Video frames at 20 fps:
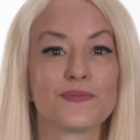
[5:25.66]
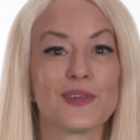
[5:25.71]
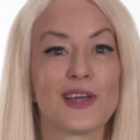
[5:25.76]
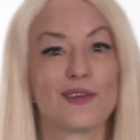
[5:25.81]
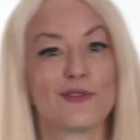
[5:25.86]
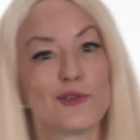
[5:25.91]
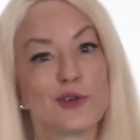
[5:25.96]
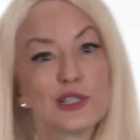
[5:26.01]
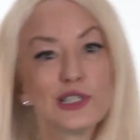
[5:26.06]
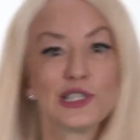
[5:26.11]

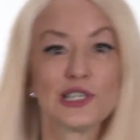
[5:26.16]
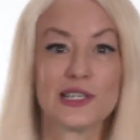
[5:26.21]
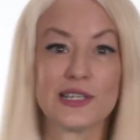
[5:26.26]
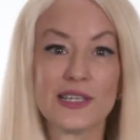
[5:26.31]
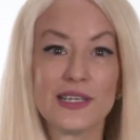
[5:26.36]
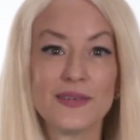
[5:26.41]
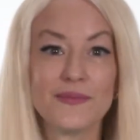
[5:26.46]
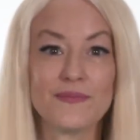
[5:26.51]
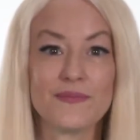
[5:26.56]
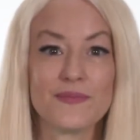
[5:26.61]

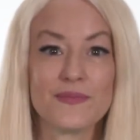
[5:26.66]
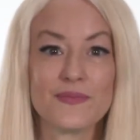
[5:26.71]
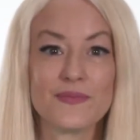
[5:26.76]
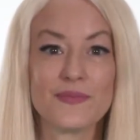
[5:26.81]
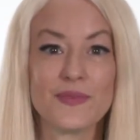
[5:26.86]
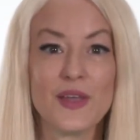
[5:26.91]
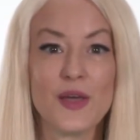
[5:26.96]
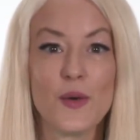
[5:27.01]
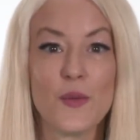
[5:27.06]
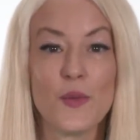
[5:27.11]
Unfortunately,
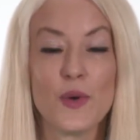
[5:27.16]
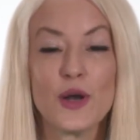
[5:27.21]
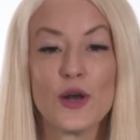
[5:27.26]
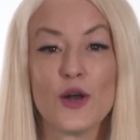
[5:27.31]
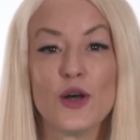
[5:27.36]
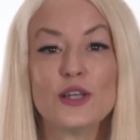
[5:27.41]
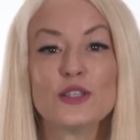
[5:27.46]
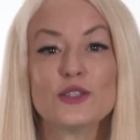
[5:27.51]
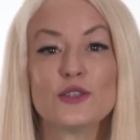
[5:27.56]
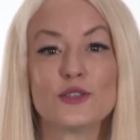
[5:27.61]
what it
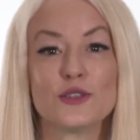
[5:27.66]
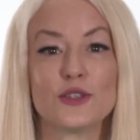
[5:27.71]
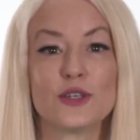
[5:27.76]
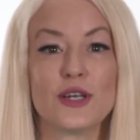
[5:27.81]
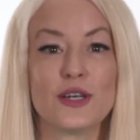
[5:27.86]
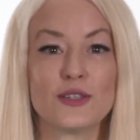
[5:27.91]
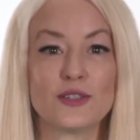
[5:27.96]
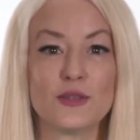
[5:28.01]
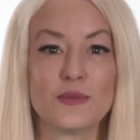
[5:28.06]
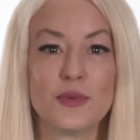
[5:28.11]
also turned
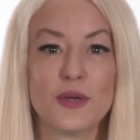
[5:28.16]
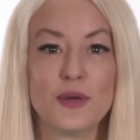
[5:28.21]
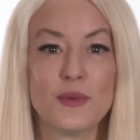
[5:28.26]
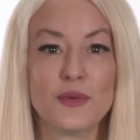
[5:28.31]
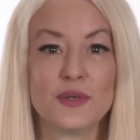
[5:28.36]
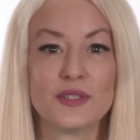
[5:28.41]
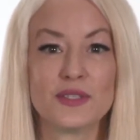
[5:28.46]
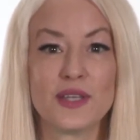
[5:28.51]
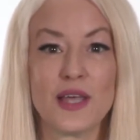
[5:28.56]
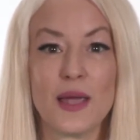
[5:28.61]
out to be
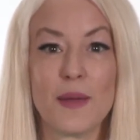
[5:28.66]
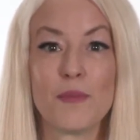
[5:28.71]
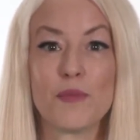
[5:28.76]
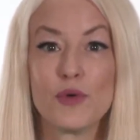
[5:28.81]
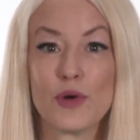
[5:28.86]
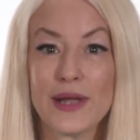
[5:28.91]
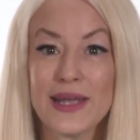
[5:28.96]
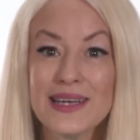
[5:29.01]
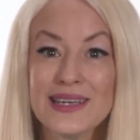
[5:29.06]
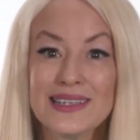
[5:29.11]
was a
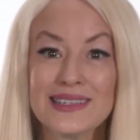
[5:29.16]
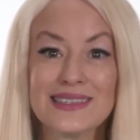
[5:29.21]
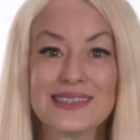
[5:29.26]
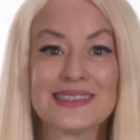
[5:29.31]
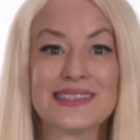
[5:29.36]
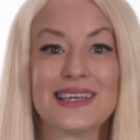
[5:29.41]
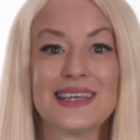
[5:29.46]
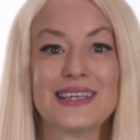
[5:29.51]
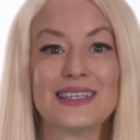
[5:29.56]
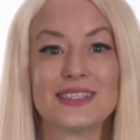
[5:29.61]
branding
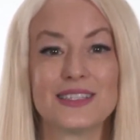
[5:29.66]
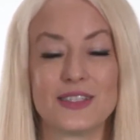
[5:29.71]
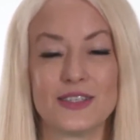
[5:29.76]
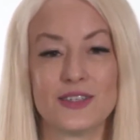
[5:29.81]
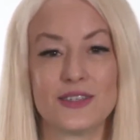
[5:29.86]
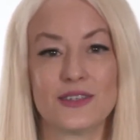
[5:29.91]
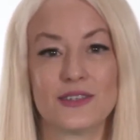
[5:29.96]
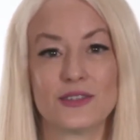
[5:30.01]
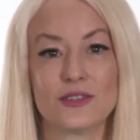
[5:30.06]
disaster.